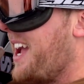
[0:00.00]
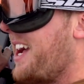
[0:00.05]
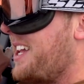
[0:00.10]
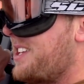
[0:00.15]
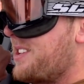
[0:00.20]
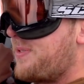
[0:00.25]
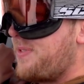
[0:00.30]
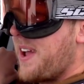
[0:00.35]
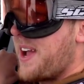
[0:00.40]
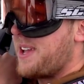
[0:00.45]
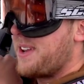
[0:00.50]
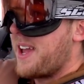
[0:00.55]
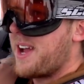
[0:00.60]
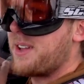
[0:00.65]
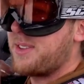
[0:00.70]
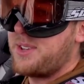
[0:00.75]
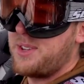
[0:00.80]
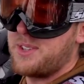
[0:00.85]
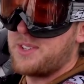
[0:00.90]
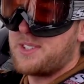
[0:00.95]
Yeah, I just found
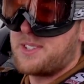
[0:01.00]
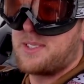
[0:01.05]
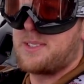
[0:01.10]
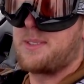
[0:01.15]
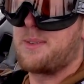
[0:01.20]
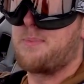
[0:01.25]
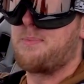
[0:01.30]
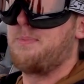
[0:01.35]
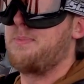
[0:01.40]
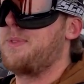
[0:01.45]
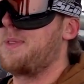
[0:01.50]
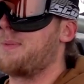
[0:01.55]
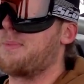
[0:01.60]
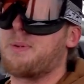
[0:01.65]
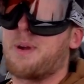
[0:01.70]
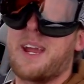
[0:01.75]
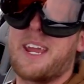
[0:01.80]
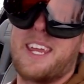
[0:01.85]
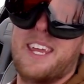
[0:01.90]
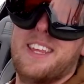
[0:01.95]
out too. This is the the
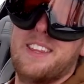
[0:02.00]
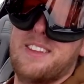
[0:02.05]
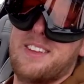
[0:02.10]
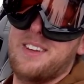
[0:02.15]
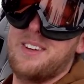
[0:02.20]
break-in